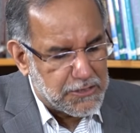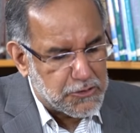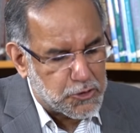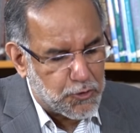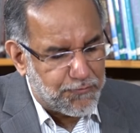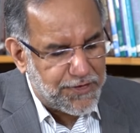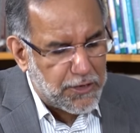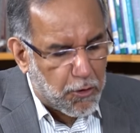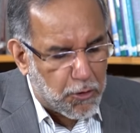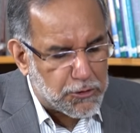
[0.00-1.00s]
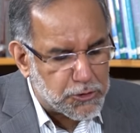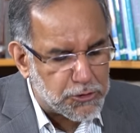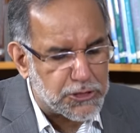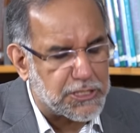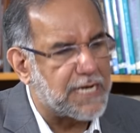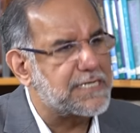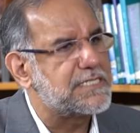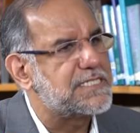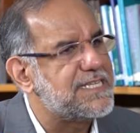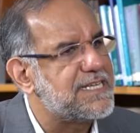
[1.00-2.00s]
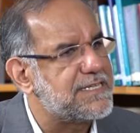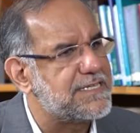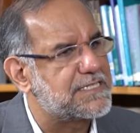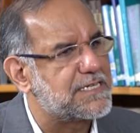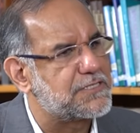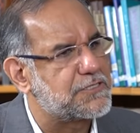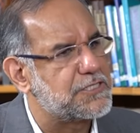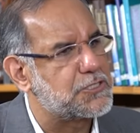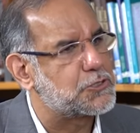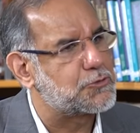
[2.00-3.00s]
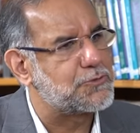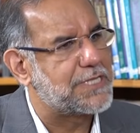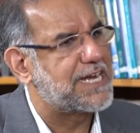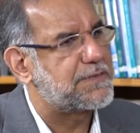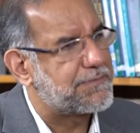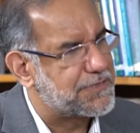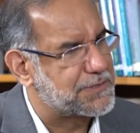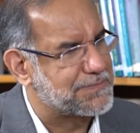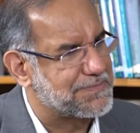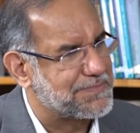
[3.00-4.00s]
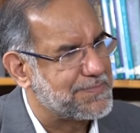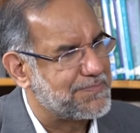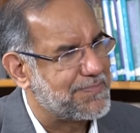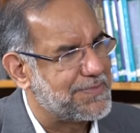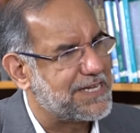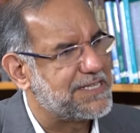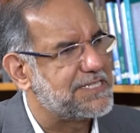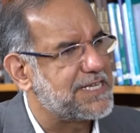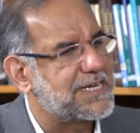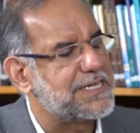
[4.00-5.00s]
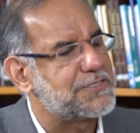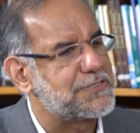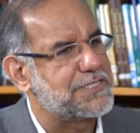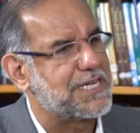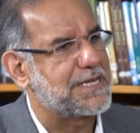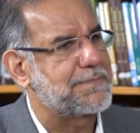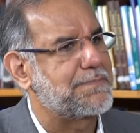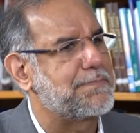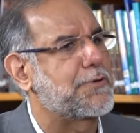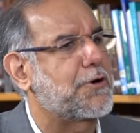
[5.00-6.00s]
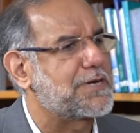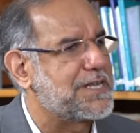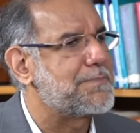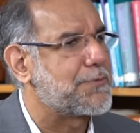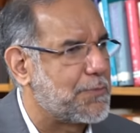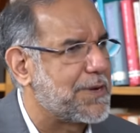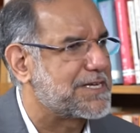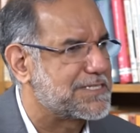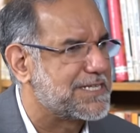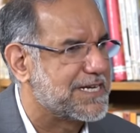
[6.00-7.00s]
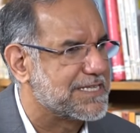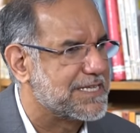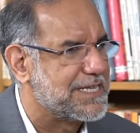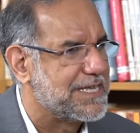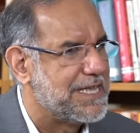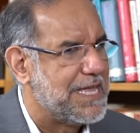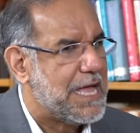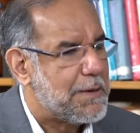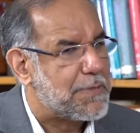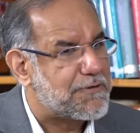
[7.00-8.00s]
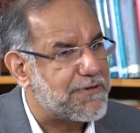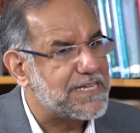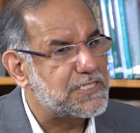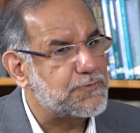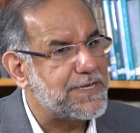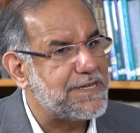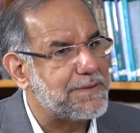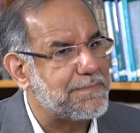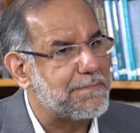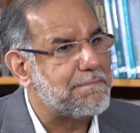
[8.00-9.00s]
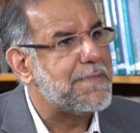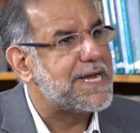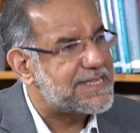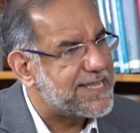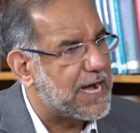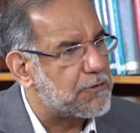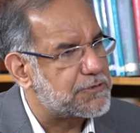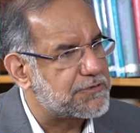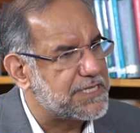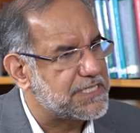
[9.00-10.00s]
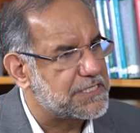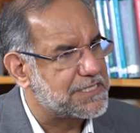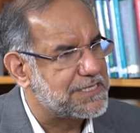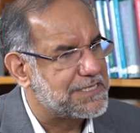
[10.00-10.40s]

So we also started seeing these countries through that prism, that these are countries that are broadly pro-Pakistan. But once we made the outreach,